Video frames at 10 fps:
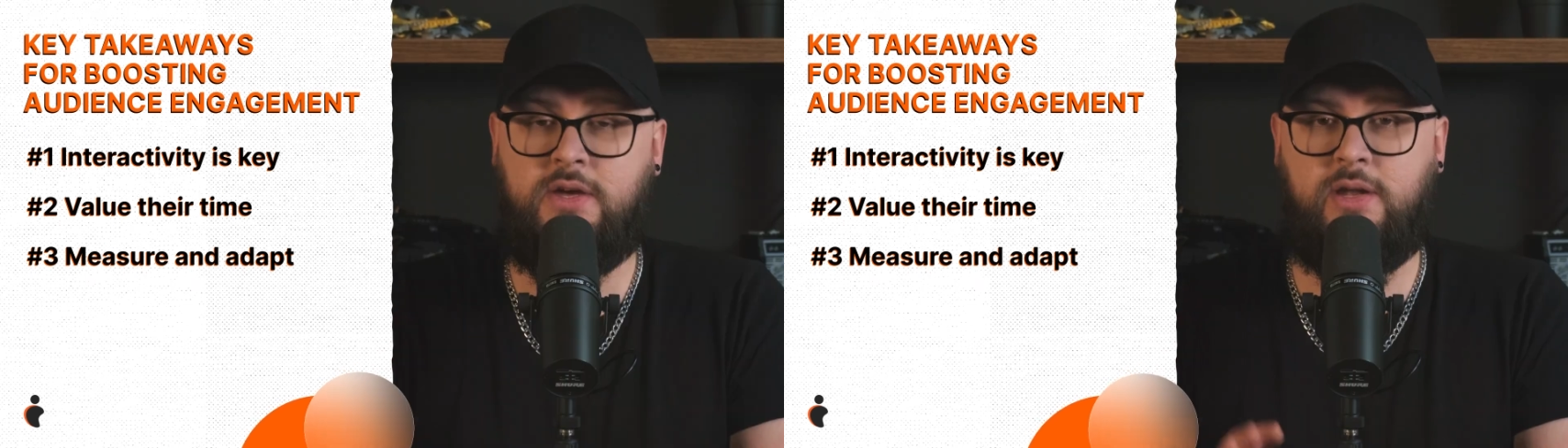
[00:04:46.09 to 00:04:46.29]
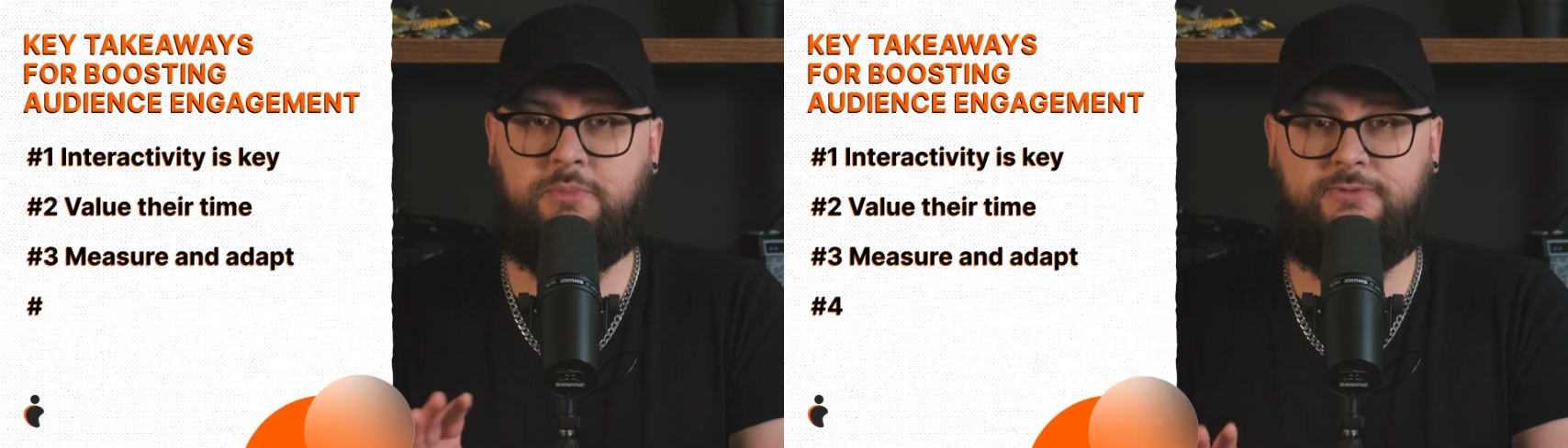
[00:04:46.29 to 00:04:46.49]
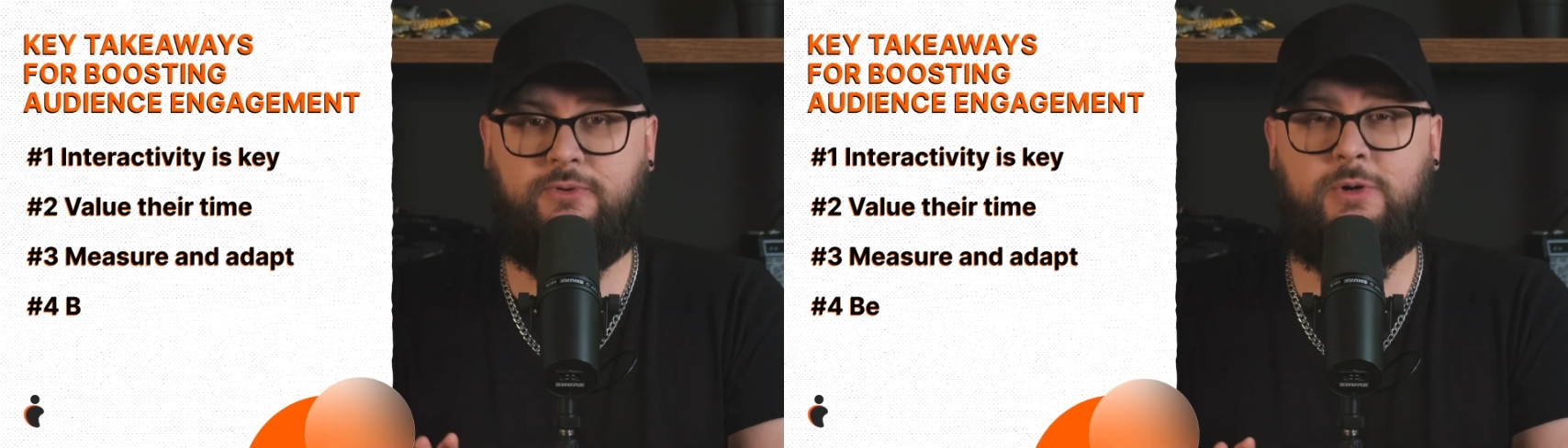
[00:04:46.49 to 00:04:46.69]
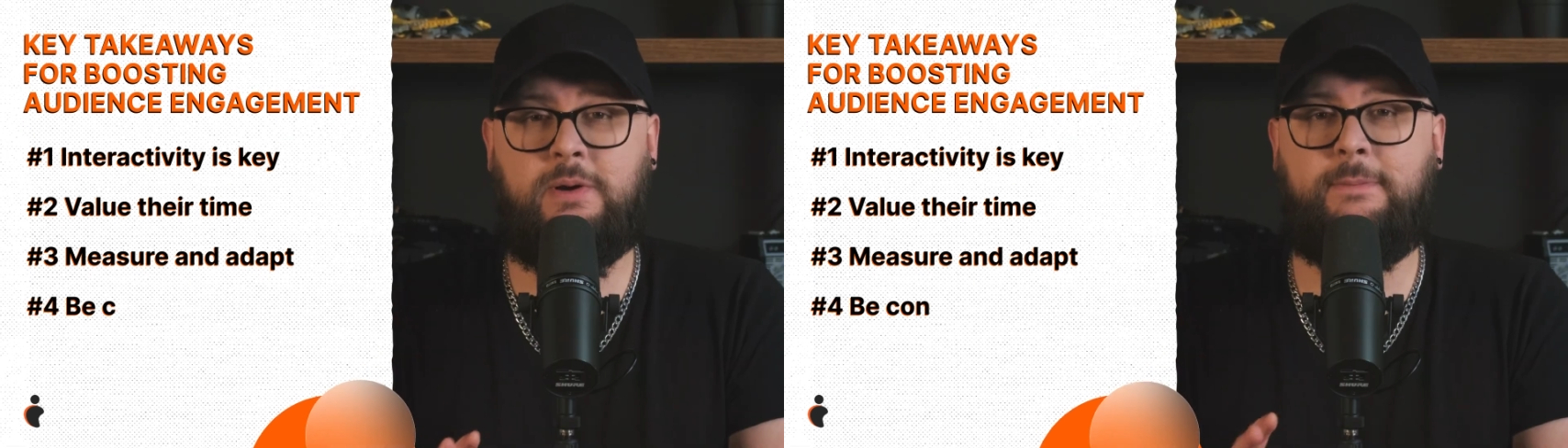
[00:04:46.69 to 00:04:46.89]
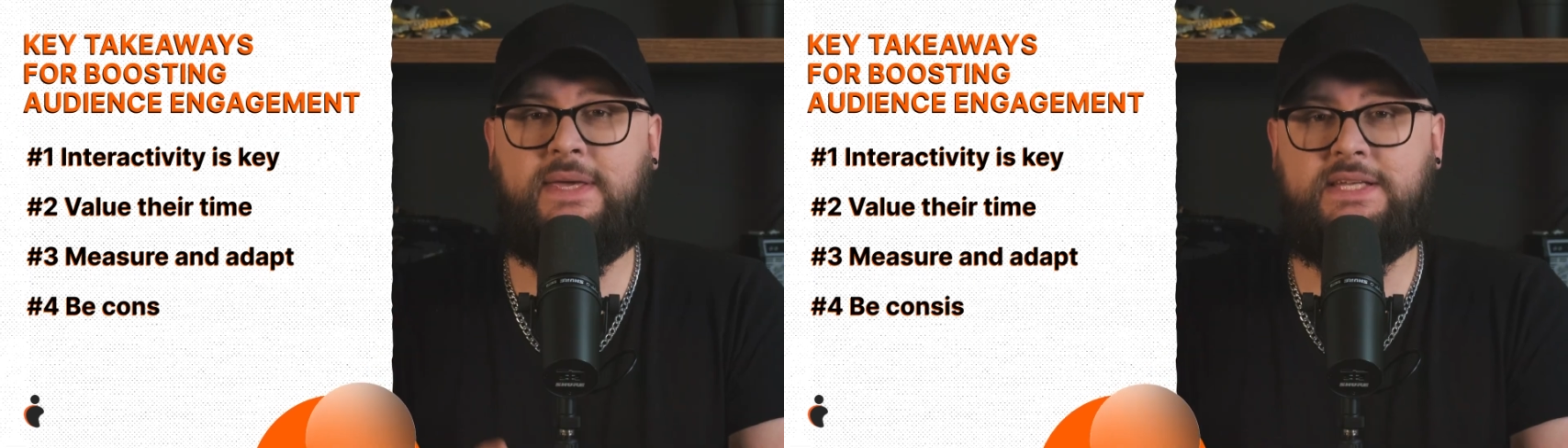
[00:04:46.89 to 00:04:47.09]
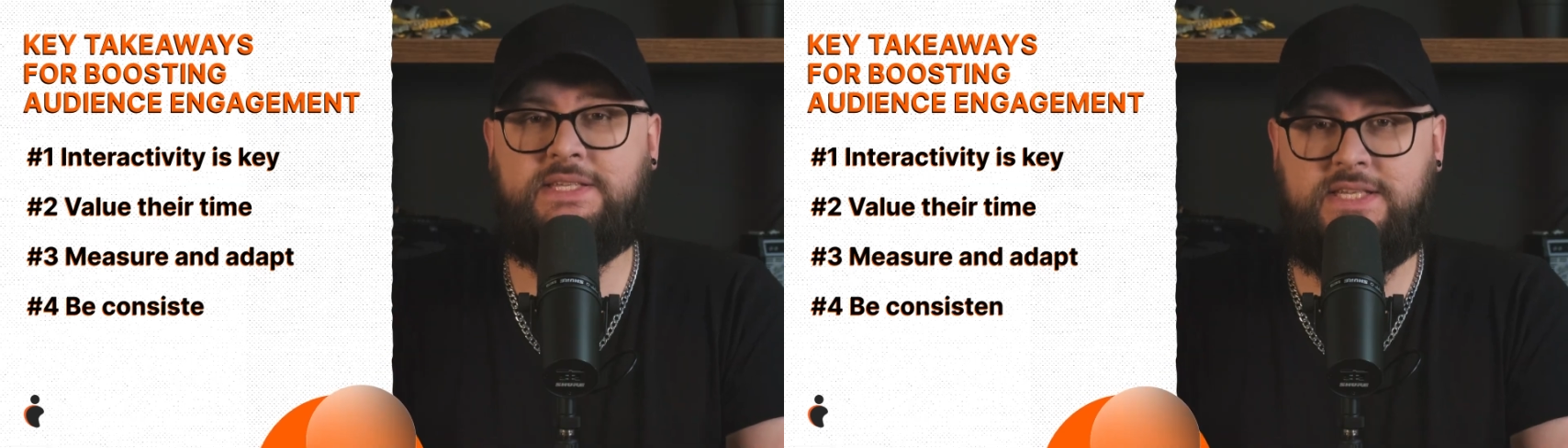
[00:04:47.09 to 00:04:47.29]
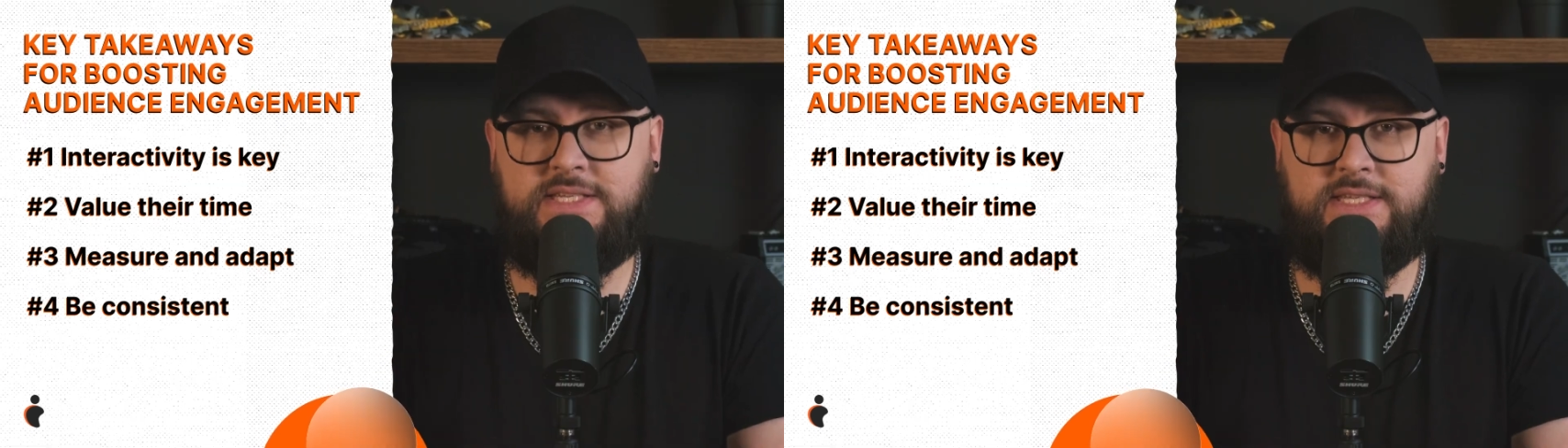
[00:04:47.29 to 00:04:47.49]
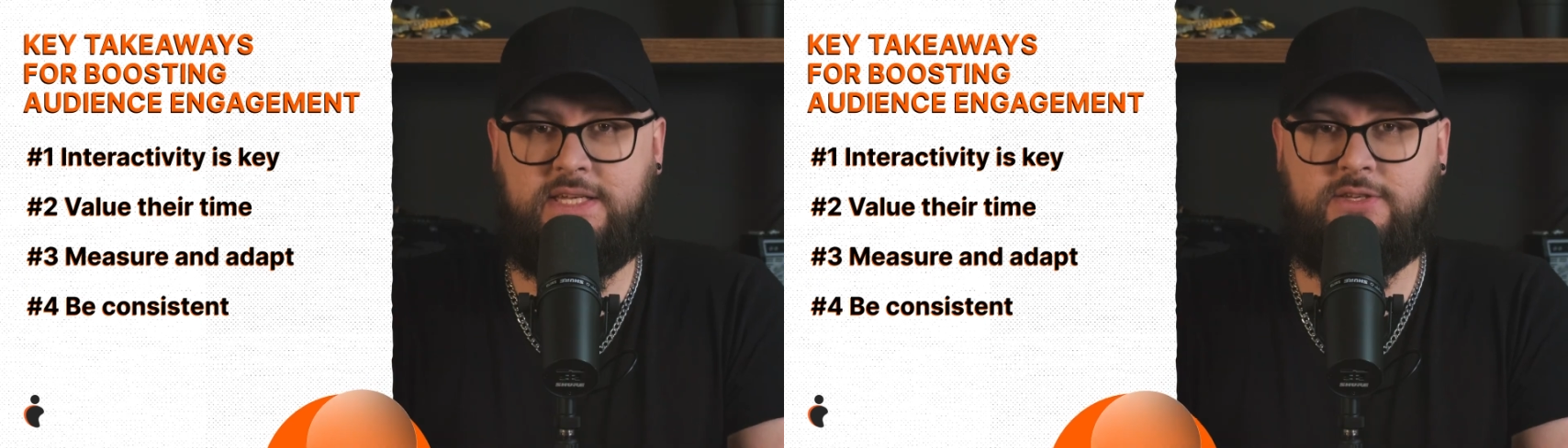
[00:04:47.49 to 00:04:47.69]
Number 4, be
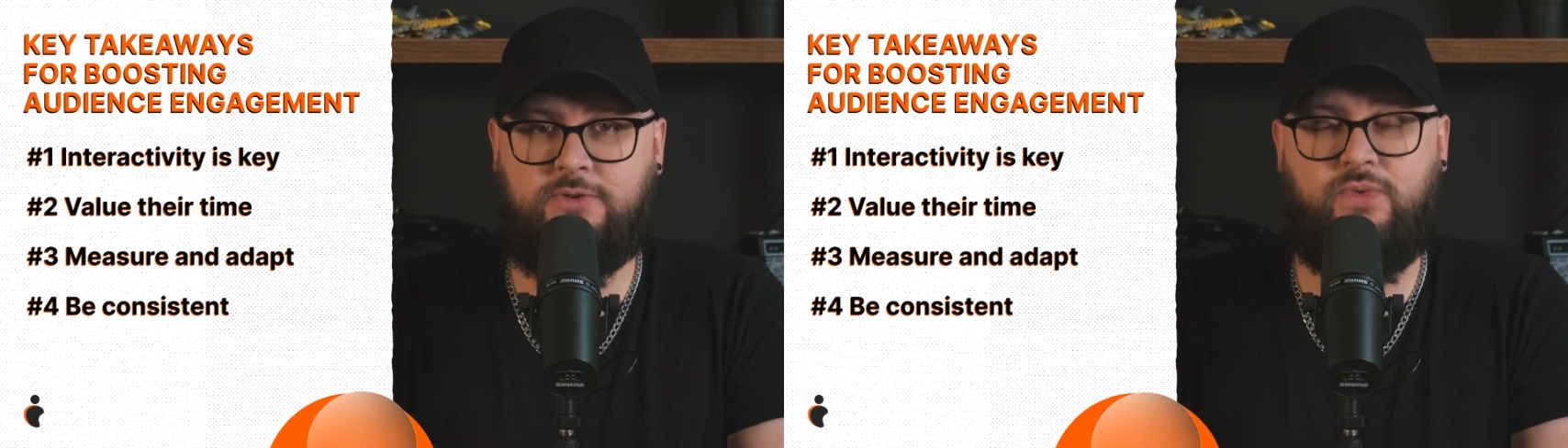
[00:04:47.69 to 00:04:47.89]
consistent.